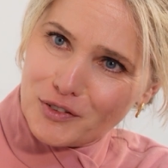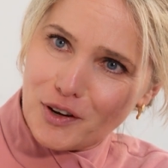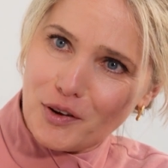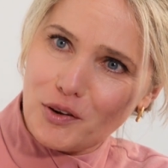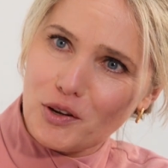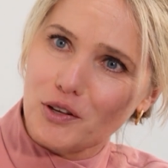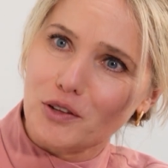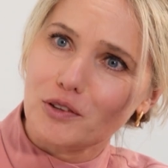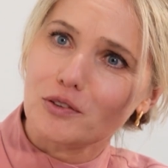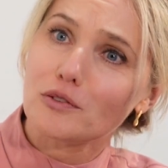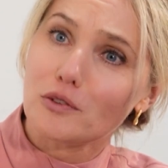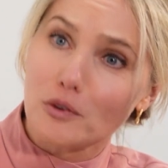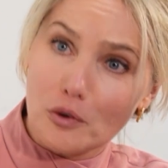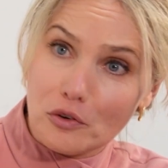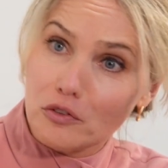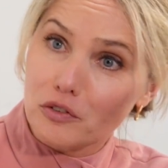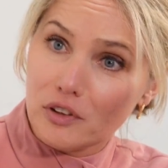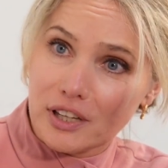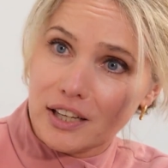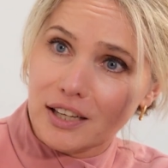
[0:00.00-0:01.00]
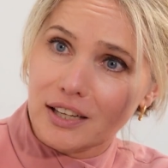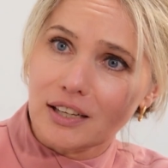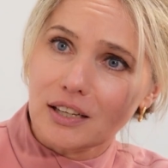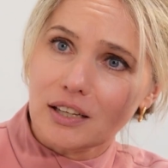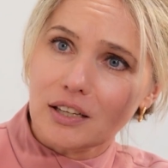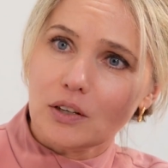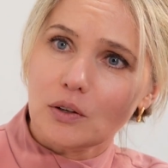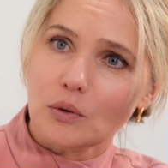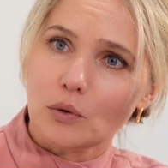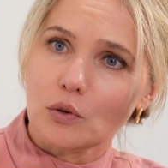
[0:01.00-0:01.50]
very thoroughly.
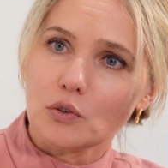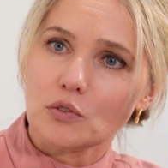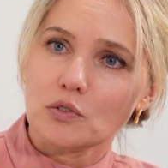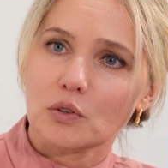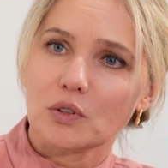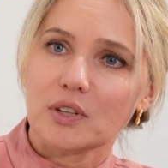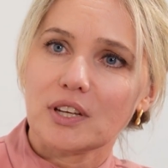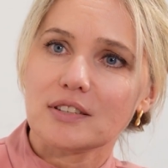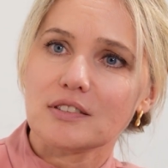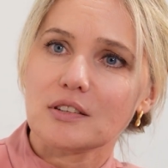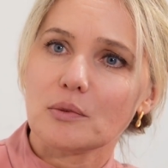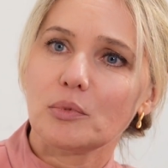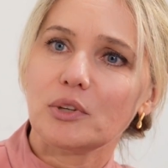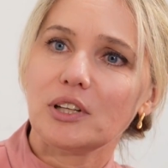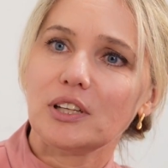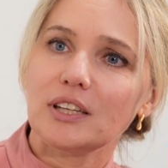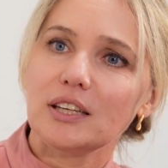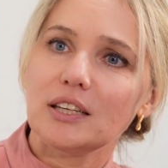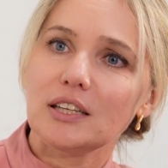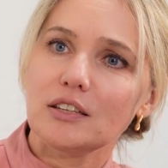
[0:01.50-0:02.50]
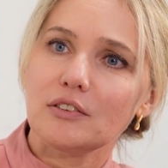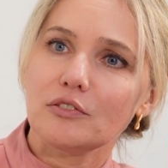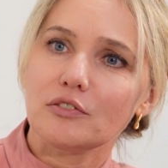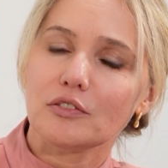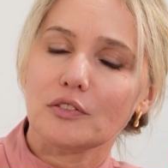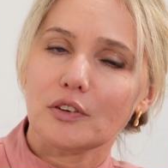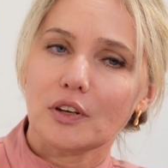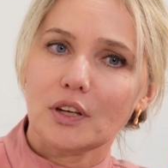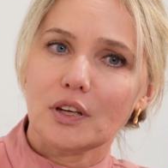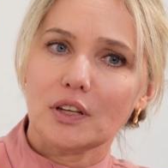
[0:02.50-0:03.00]
Also, there's a
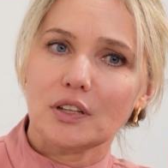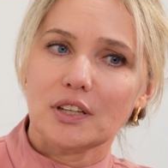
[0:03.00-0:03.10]
belief